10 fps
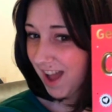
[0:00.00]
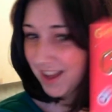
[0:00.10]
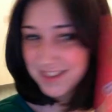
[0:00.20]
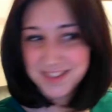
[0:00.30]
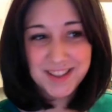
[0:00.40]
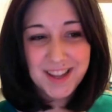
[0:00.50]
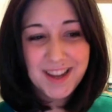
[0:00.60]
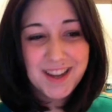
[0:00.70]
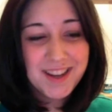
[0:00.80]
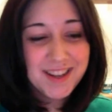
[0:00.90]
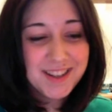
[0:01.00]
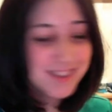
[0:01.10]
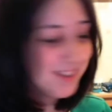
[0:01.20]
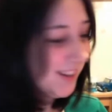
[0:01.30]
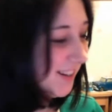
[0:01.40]
That's what that uh,
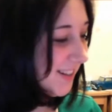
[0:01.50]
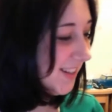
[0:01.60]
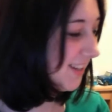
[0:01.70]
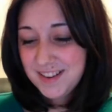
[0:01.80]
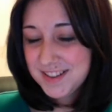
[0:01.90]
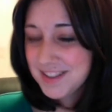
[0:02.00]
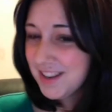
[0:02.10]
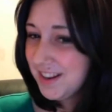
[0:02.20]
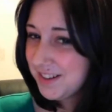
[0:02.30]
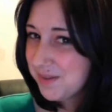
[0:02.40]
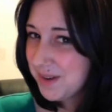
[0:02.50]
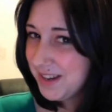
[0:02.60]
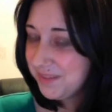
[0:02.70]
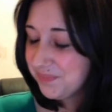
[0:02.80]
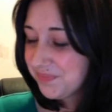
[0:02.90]
card says. Because I like to
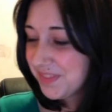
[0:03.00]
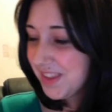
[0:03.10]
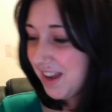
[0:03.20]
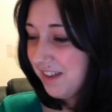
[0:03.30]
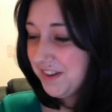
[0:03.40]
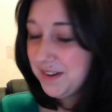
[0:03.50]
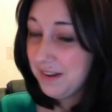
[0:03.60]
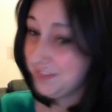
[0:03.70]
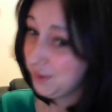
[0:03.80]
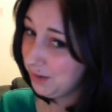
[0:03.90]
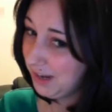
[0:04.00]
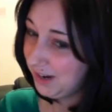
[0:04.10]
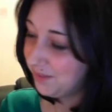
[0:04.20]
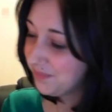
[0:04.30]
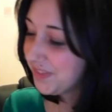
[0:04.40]
win, I figure we have to go all
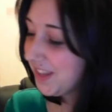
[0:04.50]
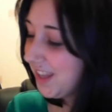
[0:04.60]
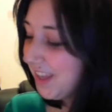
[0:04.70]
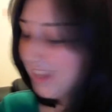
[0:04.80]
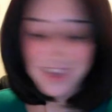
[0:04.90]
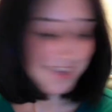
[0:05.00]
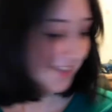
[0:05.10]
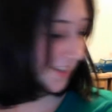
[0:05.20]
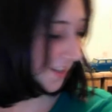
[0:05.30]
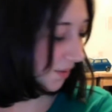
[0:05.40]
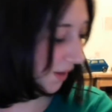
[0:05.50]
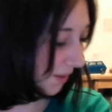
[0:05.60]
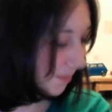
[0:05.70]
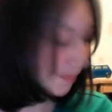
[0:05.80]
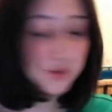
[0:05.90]
out. So
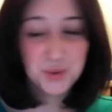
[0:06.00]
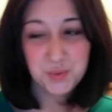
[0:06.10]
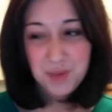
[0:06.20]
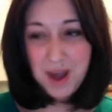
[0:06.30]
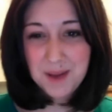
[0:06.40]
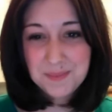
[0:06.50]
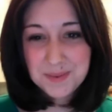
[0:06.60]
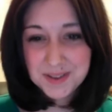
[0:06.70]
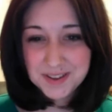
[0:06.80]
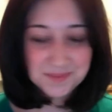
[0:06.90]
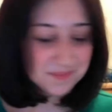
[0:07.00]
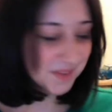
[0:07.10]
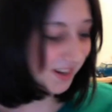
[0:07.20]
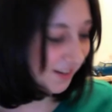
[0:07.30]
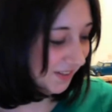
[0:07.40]
um, to wrap
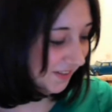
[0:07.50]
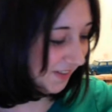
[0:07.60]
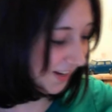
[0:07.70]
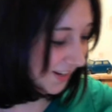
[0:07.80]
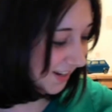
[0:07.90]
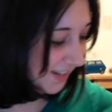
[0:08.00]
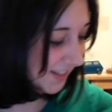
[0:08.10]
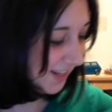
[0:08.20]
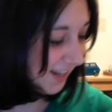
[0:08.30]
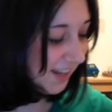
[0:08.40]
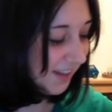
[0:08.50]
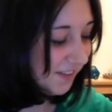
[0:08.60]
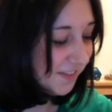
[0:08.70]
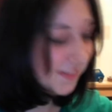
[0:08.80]
my lovely Valentine's Day gift.